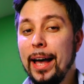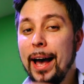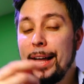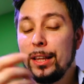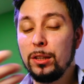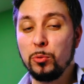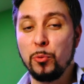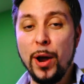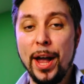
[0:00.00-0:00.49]

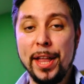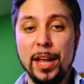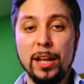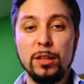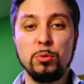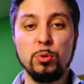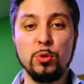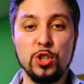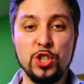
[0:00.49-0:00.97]
and ready
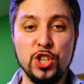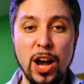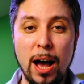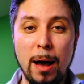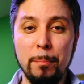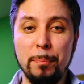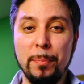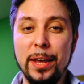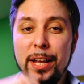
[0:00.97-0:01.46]
to
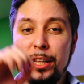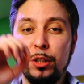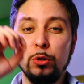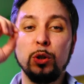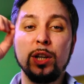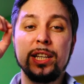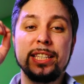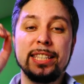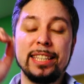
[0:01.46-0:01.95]
jump into
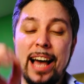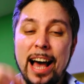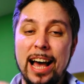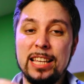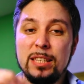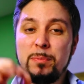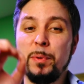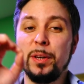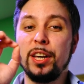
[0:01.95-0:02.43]
the
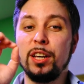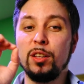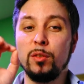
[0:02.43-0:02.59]
seismic